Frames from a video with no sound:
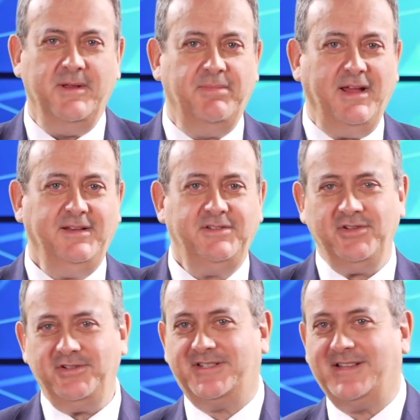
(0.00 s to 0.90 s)
me, Ben, did
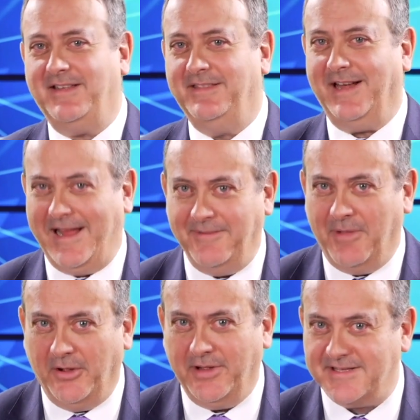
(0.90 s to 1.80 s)
you just say that
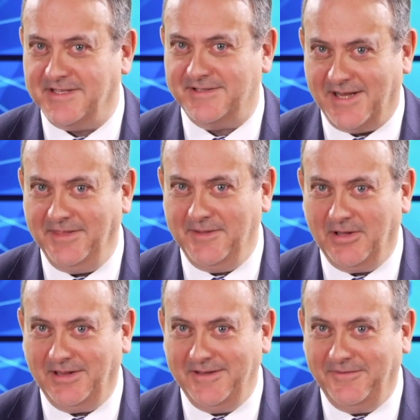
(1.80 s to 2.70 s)
AEMO hasn't done the
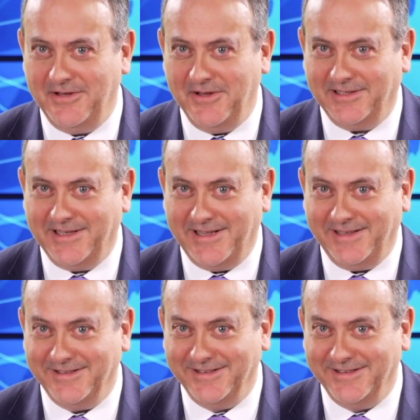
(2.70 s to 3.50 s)
modelling for nuclear?